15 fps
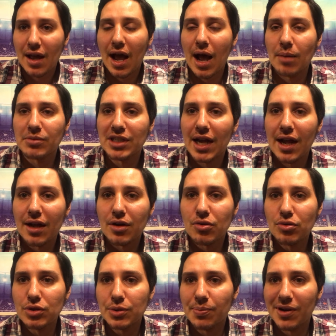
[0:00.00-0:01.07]
I'm John
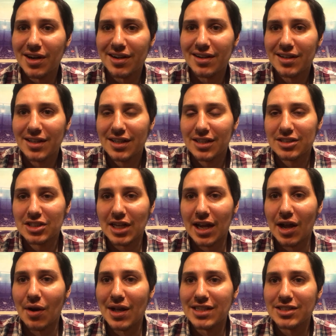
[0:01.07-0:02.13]
Kuzma. Check
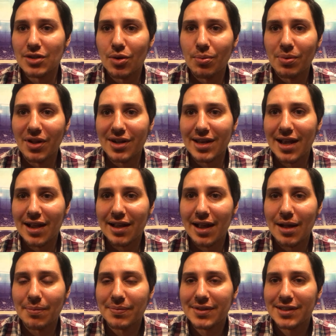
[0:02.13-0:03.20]
out
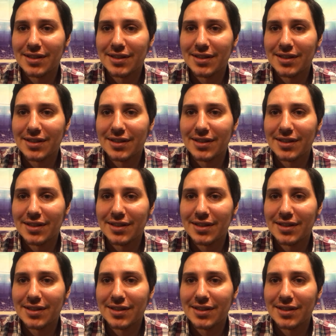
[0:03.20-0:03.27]
endzoneblog.com.